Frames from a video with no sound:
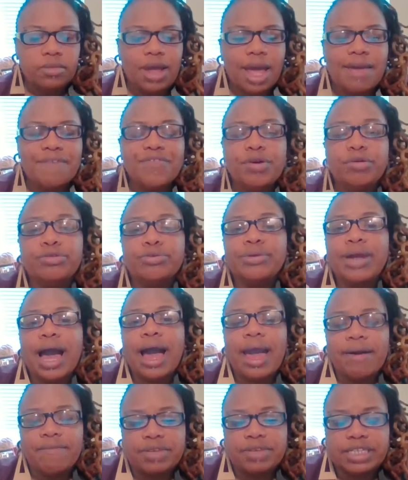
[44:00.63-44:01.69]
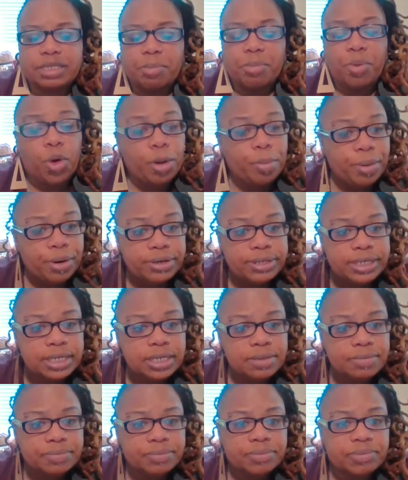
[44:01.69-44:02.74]
if you do not have a support
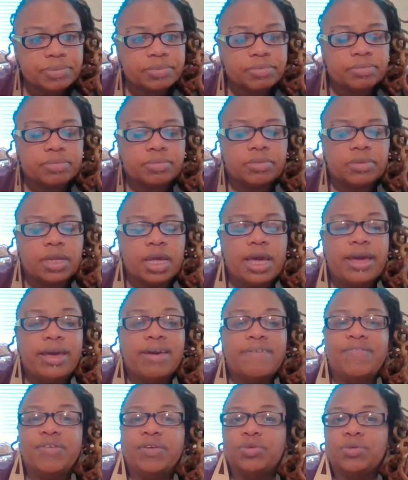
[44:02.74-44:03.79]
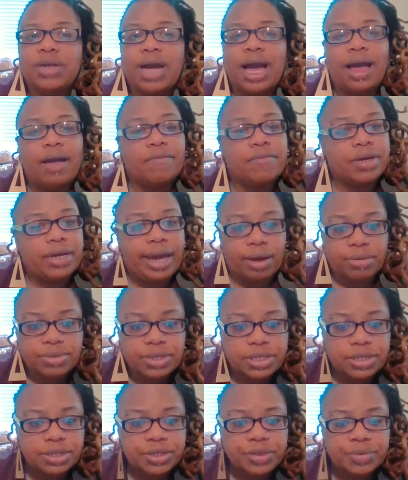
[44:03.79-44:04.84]
person, if you do not have a
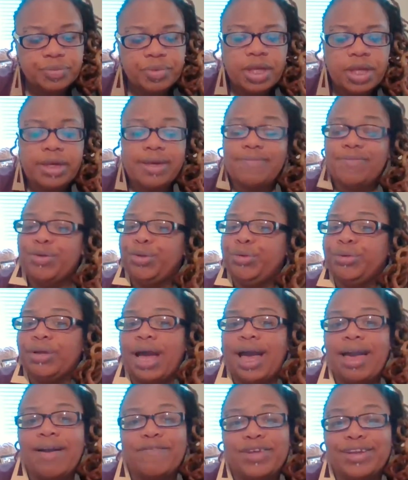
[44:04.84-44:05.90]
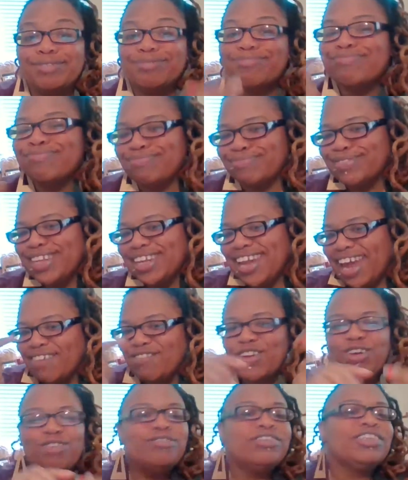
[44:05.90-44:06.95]
counselor, if you do not have a
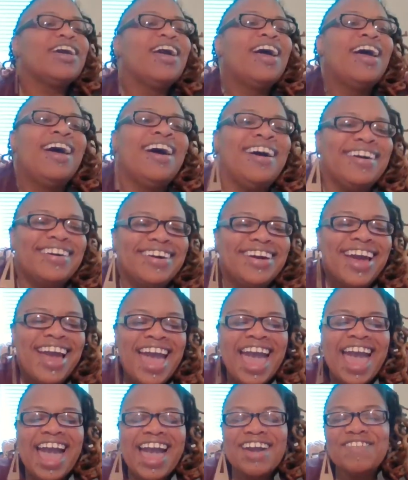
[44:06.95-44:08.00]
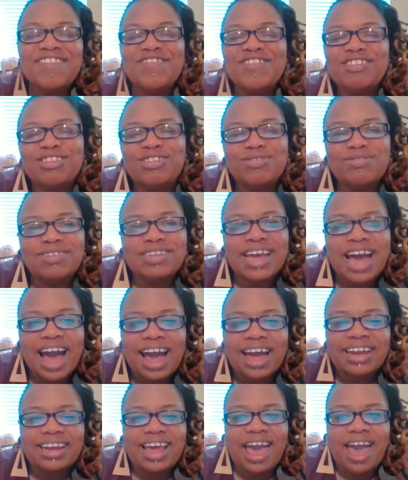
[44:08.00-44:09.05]
life coach, if you do
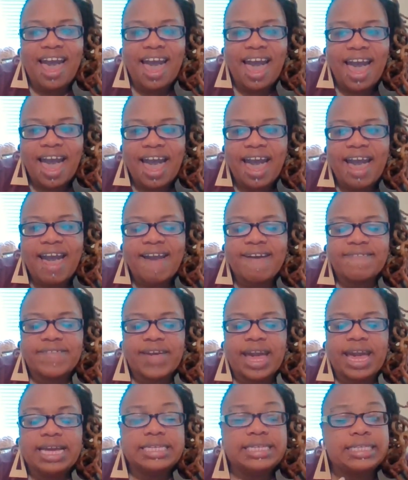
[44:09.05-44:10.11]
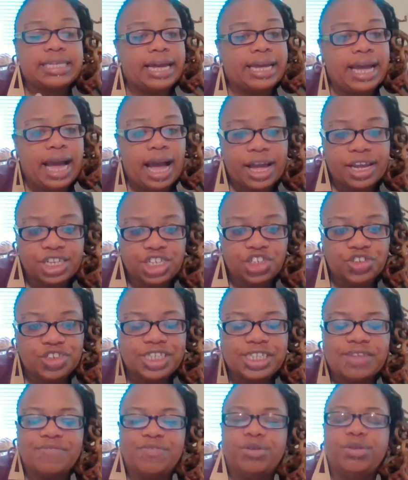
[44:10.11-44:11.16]
not have a
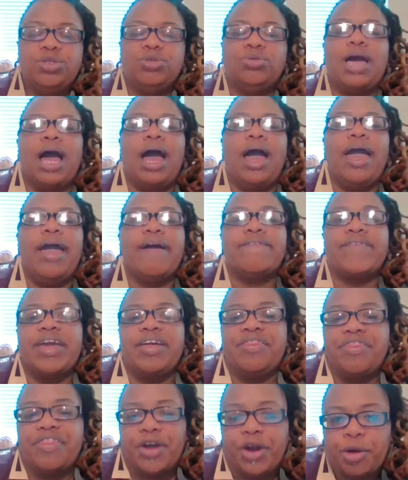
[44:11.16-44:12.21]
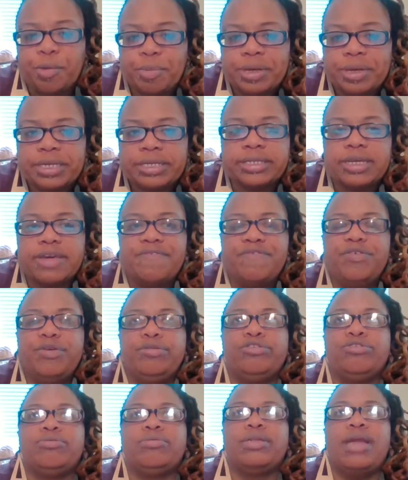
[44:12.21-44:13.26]
psychiatrist, if you do not have a therapist, if you
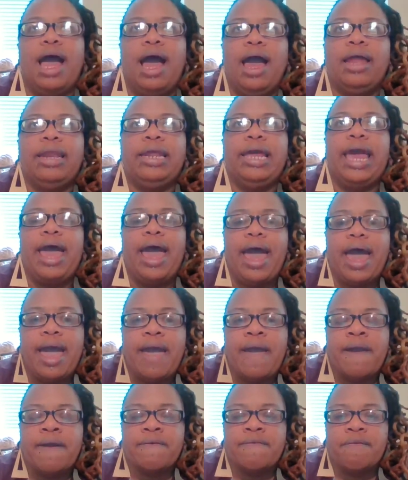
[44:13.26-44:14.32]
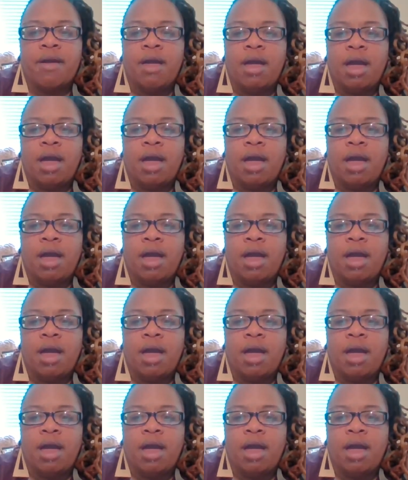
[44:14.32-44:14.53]
do not have